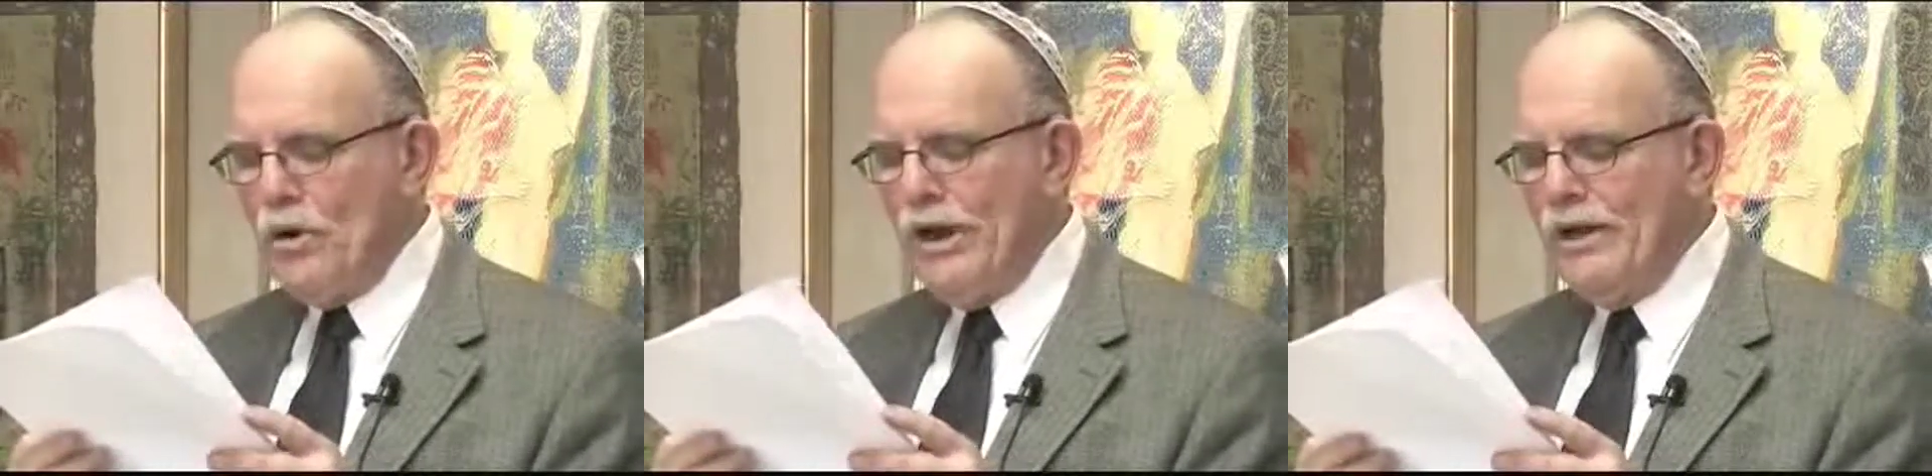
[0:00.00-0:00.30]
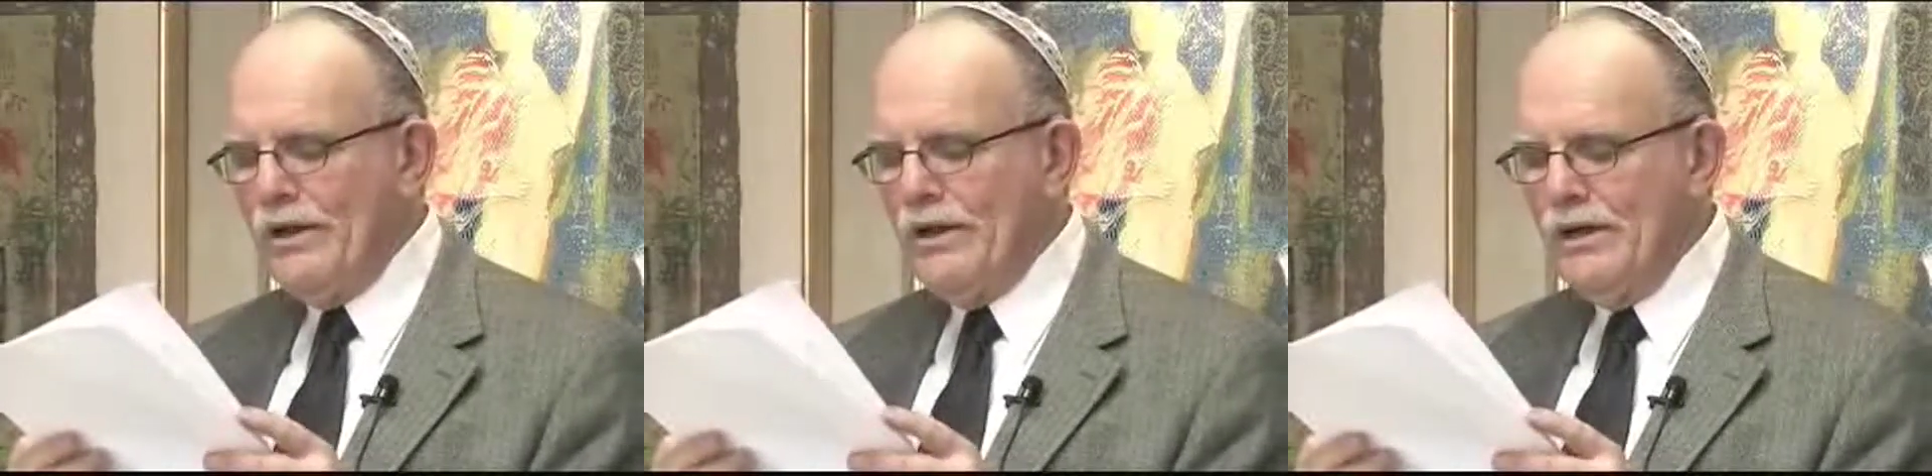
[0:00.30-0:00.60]

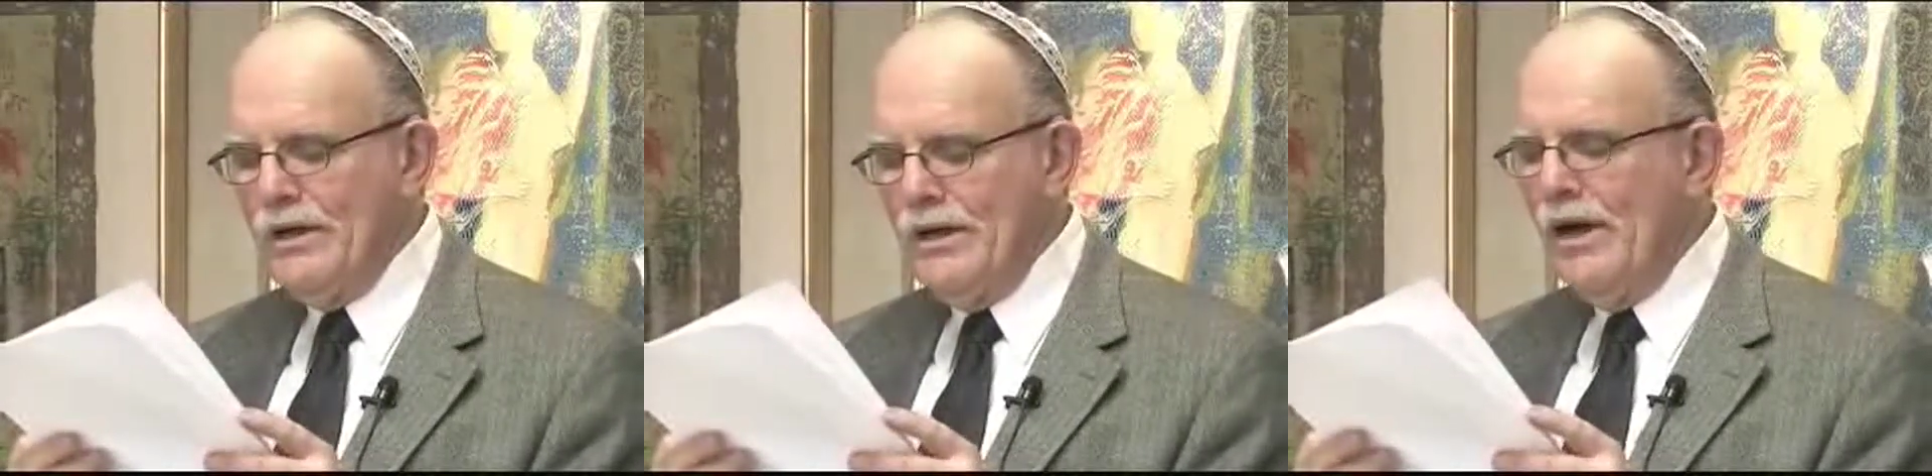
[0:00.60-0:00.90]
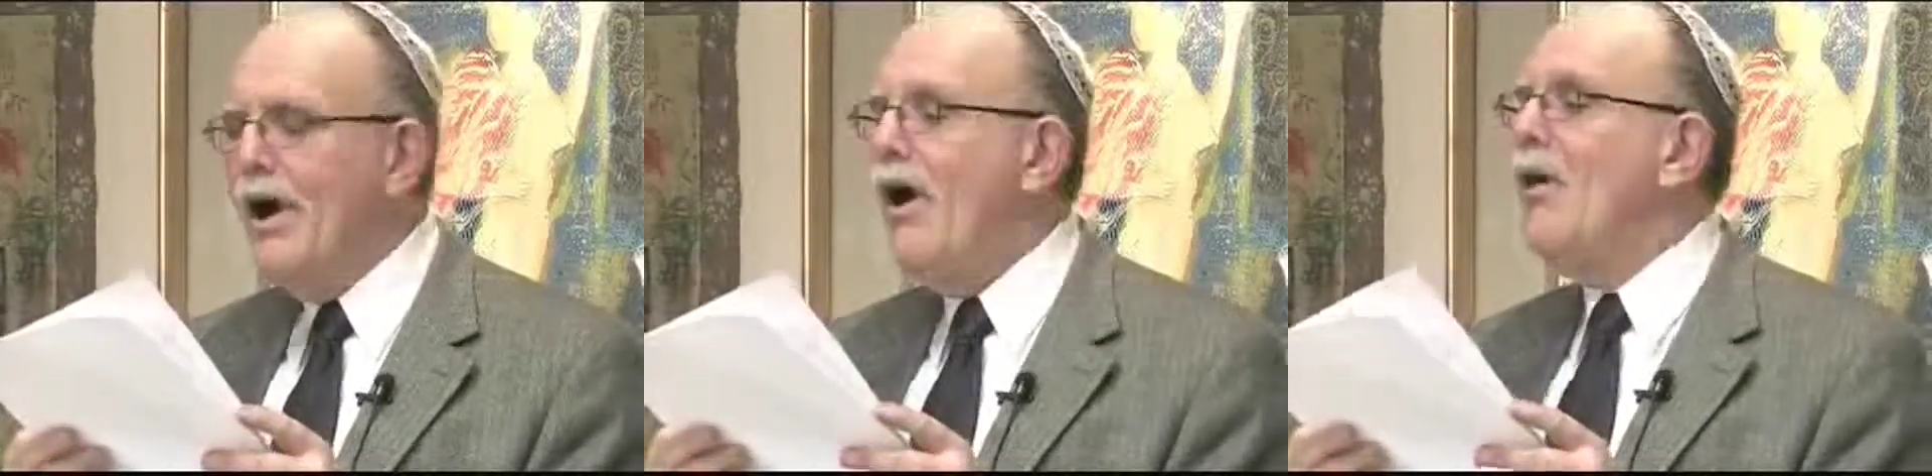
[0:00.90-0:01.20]
morning.
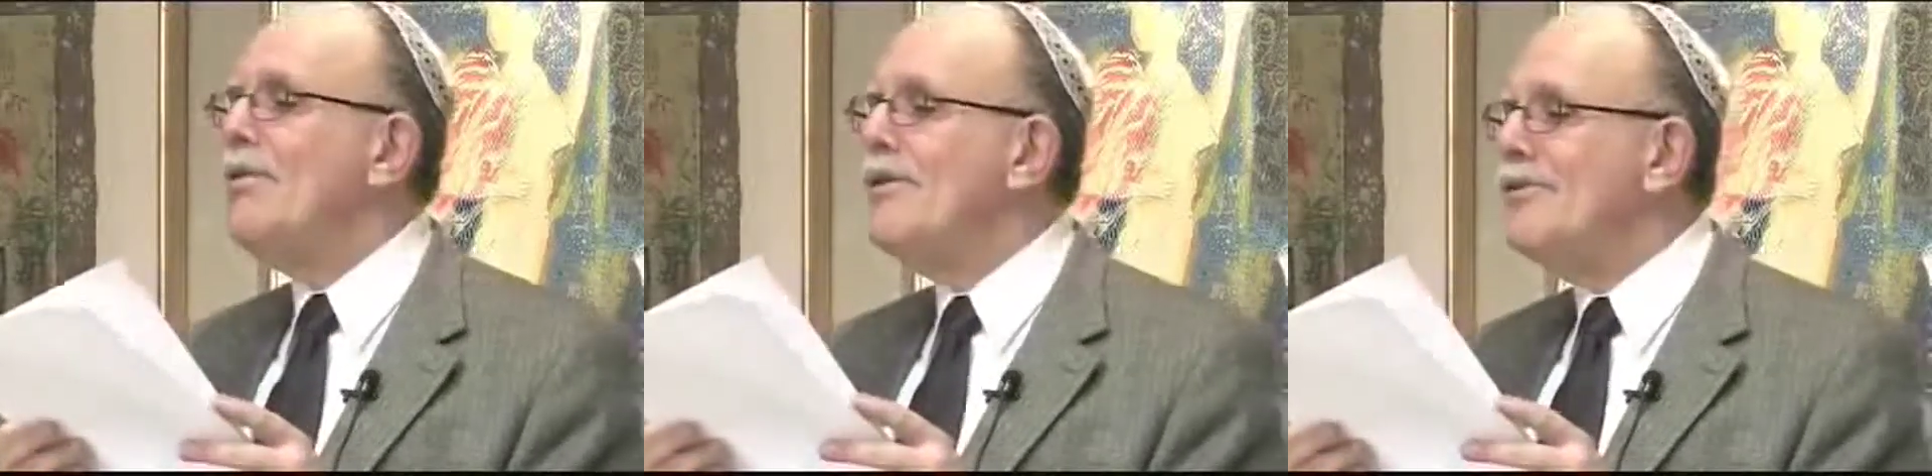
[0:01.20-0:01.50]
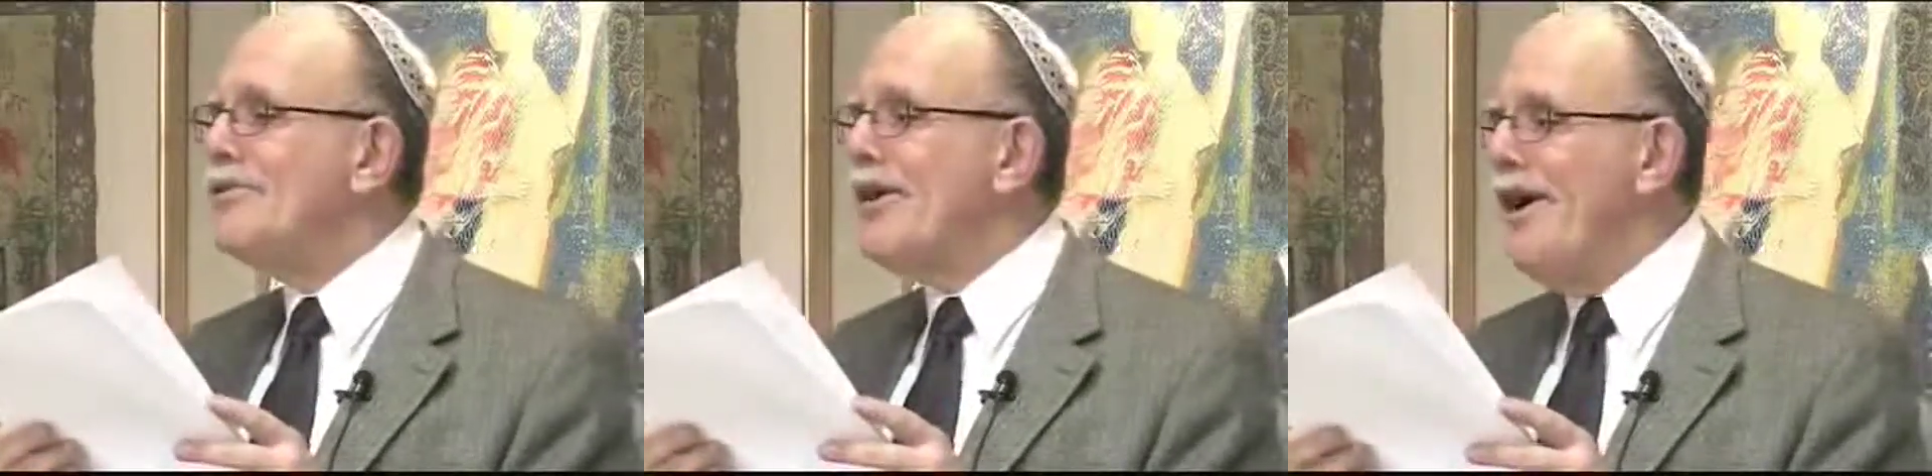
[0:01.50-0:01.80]
All
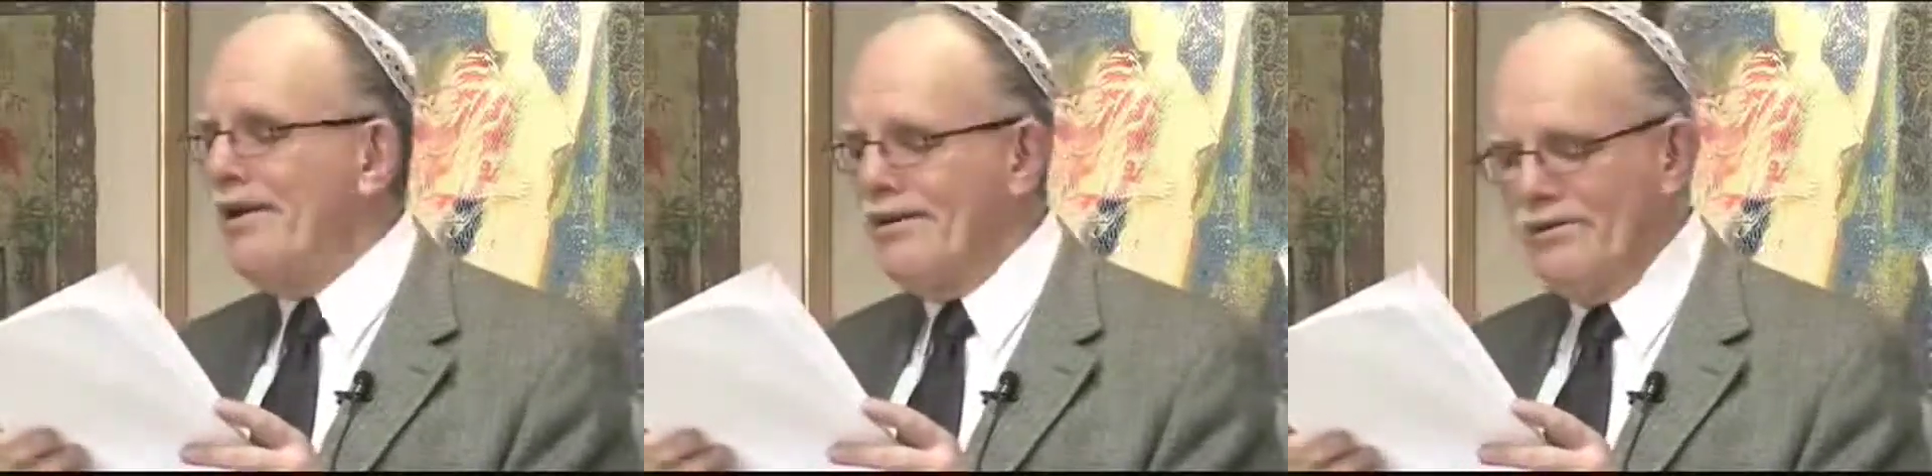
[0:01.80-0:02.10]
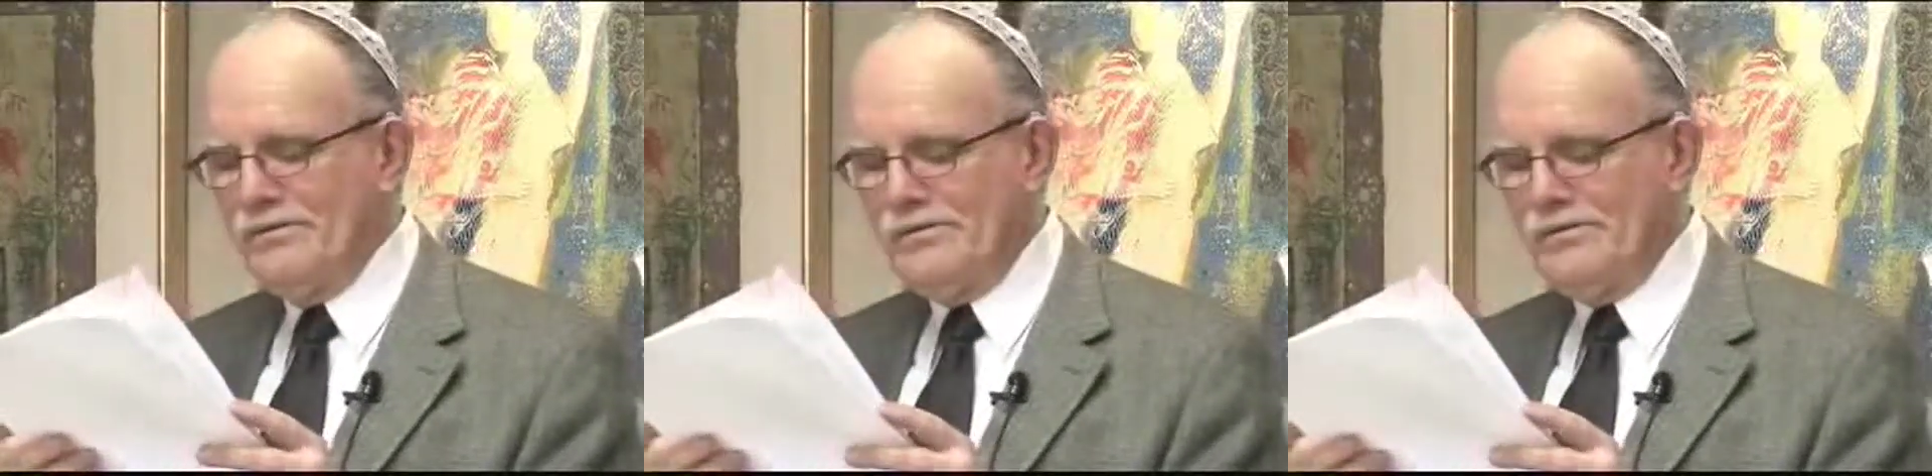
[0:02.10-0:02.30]
this is God.